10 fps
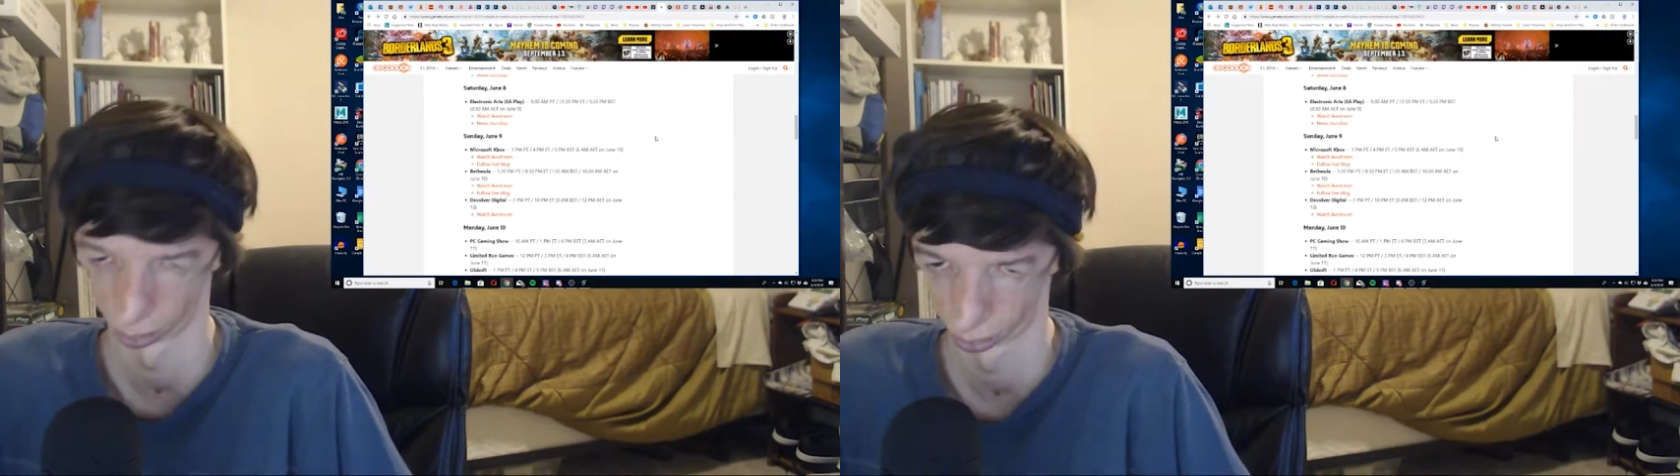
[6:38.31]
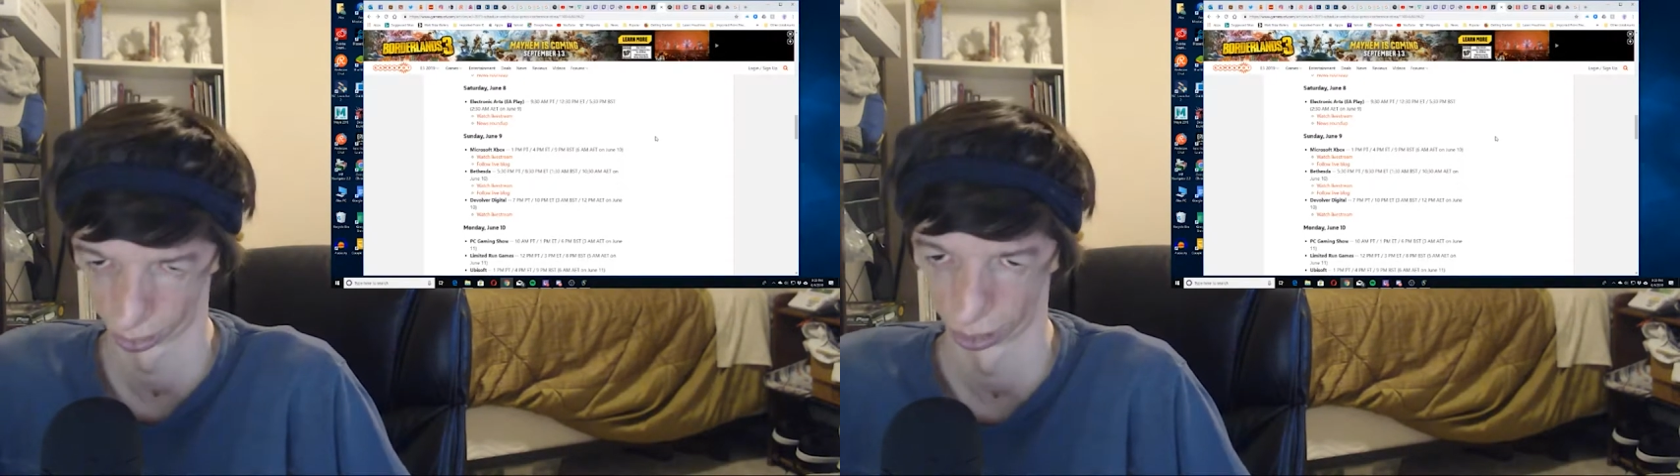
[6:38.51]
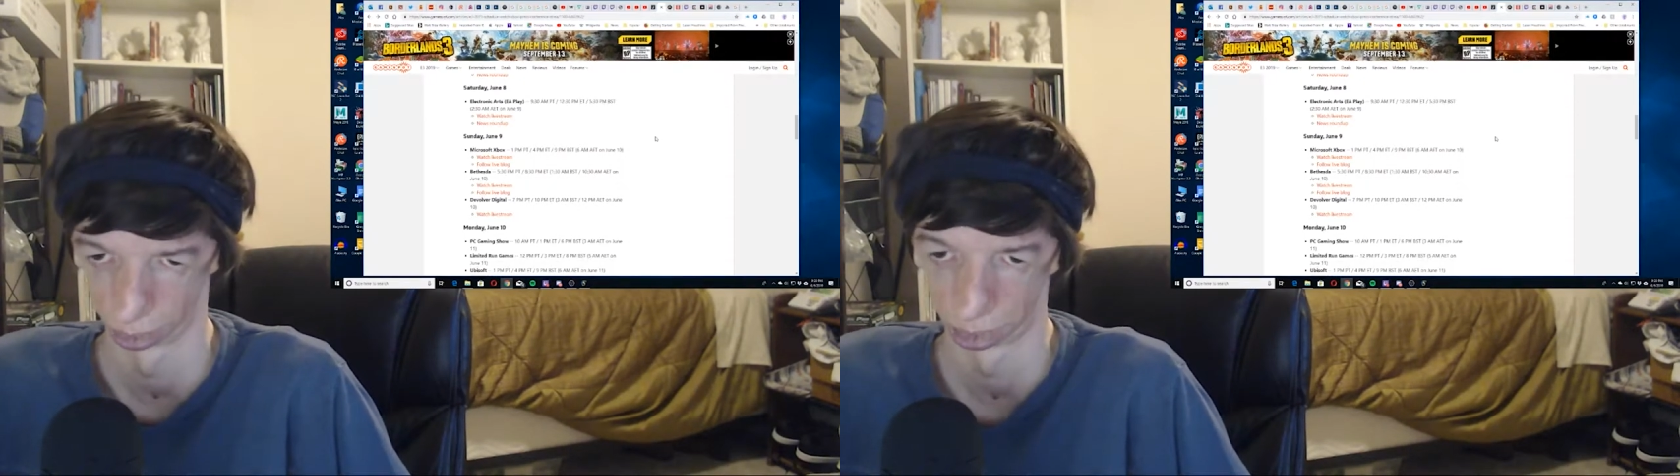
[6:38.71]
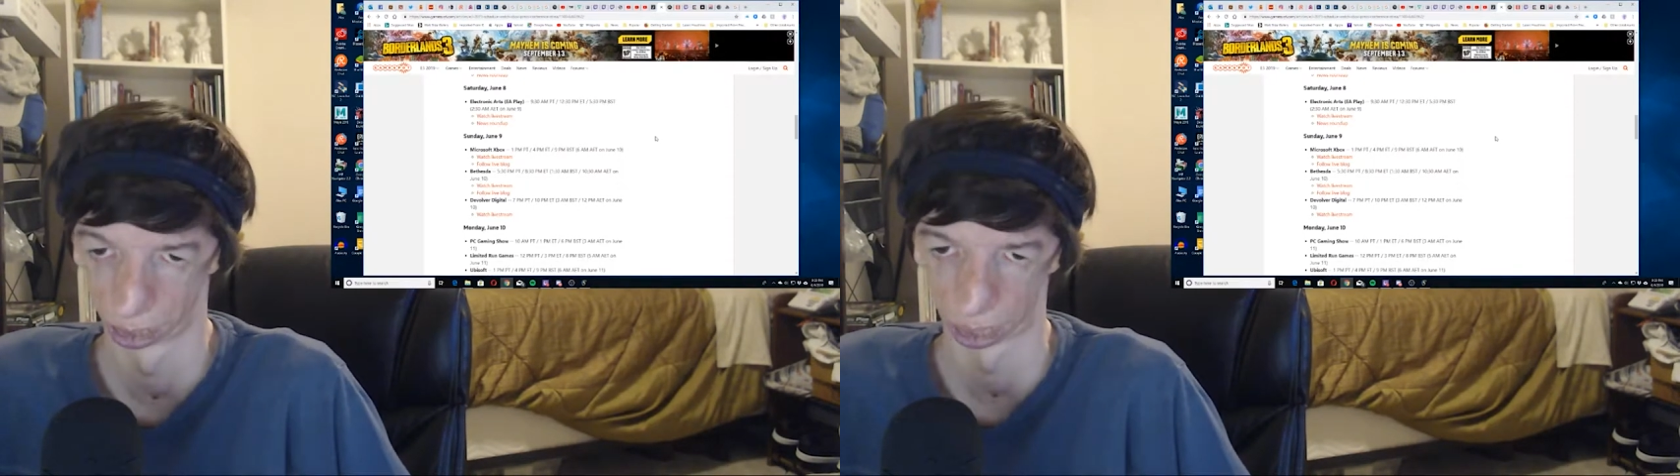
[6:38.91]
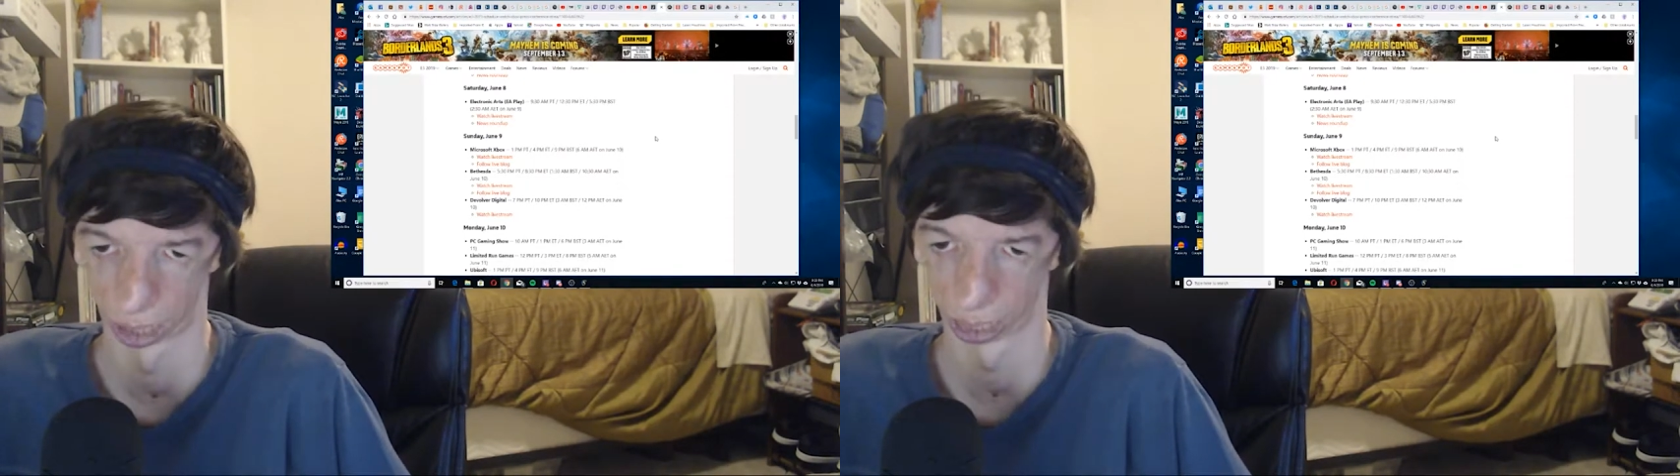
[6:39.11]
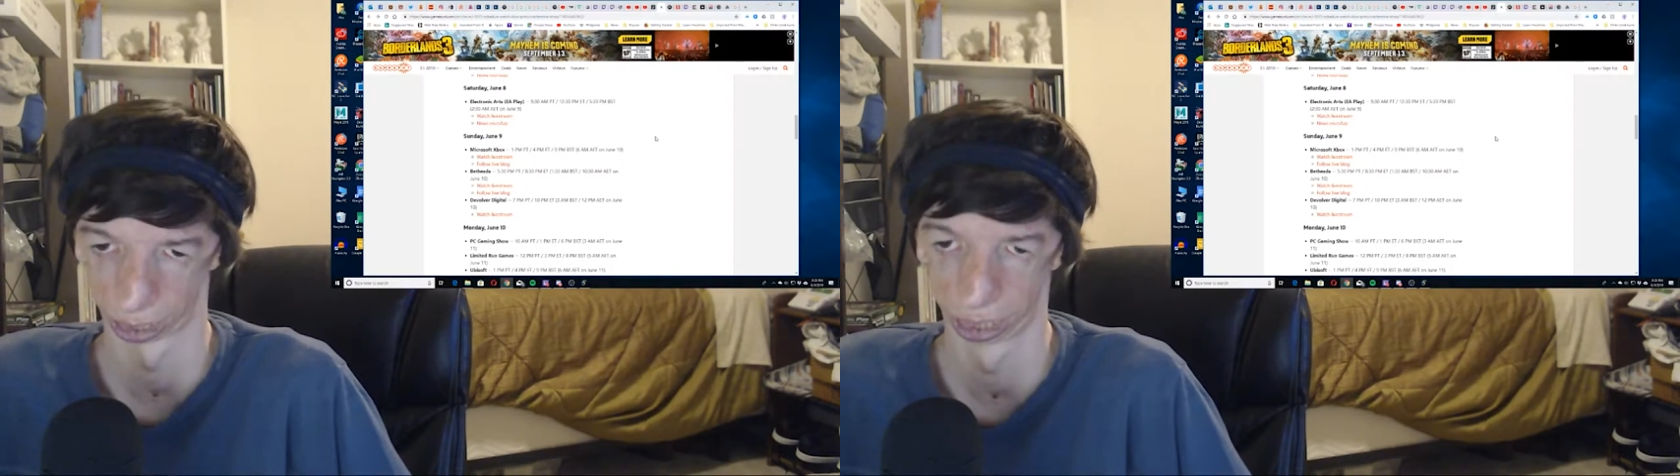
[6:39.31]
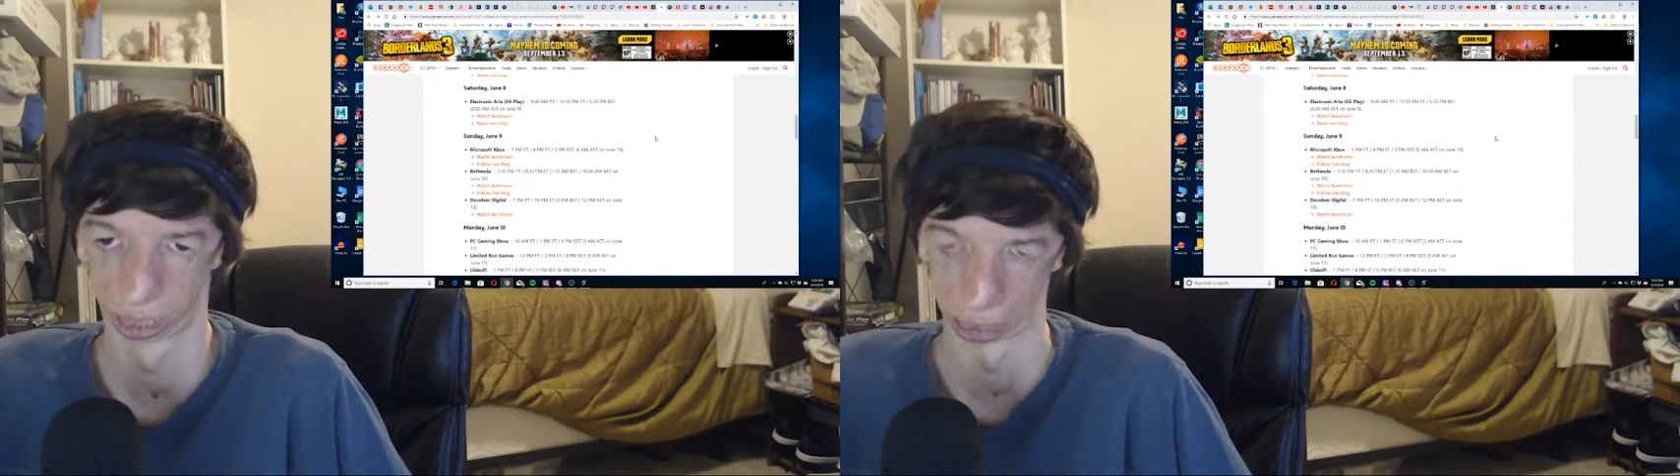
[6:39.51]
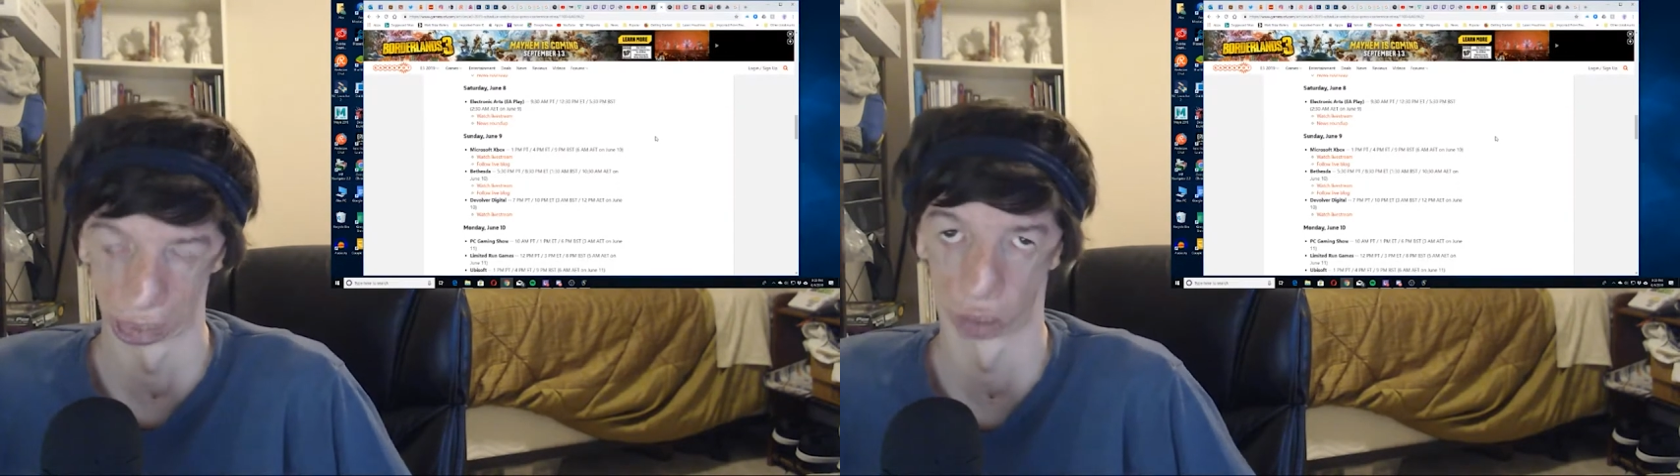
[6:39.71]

kind of like Nintendo